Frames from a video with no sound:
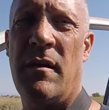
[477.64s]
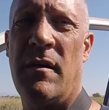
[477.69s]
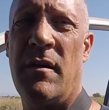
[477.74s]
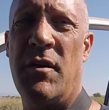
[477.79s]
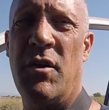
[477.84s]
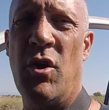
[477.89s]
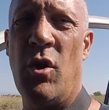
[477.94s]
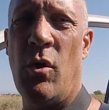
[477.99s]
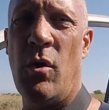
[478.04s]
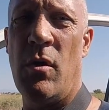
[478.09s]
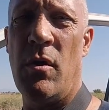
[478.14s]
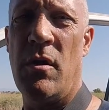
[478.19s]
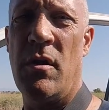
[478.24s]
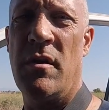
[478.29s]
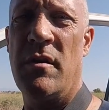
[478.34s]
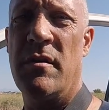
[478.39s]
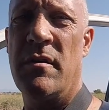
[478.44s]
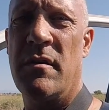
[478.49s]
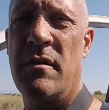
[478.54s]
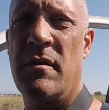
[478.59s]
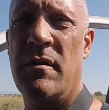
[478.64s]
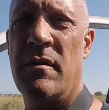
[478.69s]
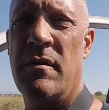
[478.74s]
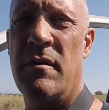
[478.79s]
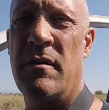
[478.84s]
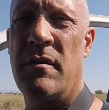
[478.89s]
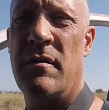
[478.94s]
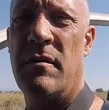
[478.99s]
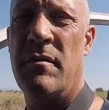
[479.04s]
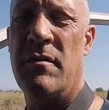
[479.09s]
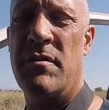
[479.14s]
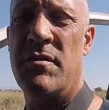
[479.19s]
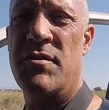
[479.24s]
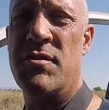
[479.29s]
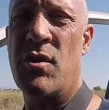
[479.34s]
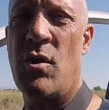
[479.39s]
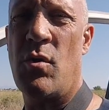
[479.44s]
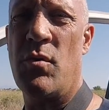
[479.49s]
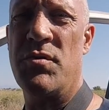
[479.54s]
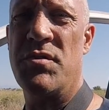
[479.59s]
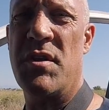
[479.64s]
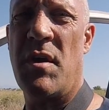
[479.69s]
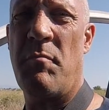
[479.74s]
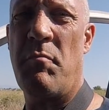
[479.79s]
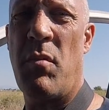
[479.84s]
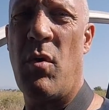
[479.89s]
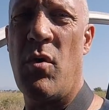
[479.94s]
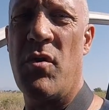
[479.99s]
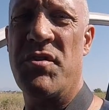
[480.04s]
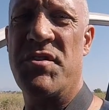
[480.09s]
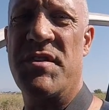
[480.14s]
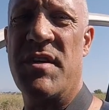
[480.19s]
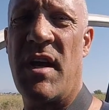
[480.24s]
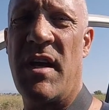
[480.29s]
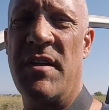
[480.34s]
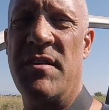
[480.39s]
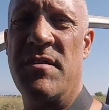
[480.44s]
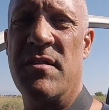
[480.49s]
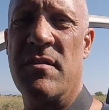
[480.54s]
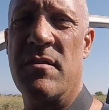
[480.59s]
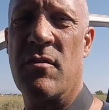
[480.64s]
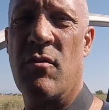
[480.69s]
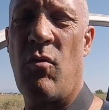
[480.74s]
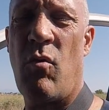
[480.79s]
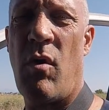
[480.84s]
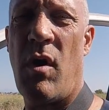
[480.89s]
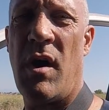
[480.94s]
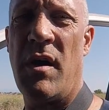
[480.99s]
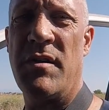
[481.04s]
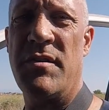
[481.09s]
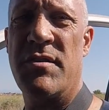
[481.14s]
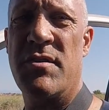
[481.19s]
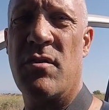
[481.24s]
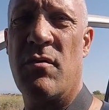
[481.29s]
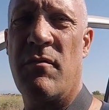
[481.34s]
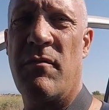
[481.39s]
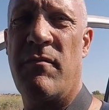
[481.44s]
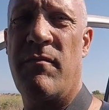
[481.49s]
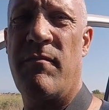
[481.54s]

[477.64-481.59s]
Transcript: null zones on both sides of the quad, so